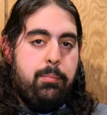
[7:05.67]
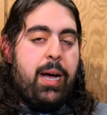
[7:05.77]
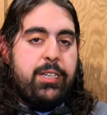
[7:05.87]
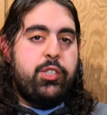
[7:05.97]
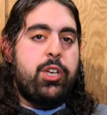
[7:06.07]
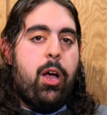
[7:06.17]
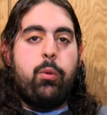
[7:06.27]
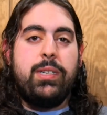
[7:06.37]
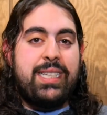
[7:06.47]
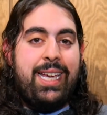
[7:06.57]
my jaw
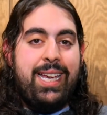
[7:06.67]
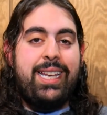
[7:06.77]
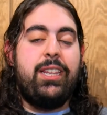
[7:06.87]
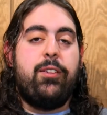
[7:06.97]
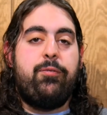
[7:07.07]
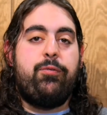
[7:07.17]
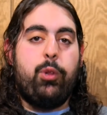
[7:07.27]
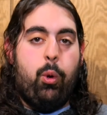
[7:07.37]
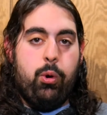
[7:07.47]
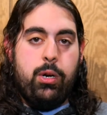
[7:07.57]
was hitting the
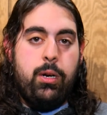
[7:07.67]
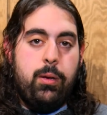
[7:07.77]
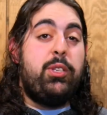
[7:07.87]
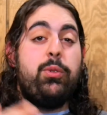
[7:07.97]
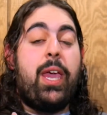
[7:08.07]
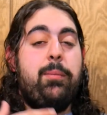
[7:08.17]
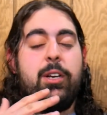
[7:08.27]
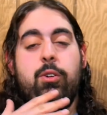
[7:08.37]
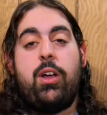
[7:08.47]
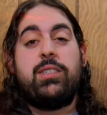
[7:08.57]
floor you came
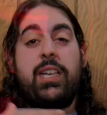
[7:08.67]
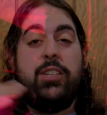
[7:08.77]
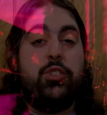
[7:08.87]
across a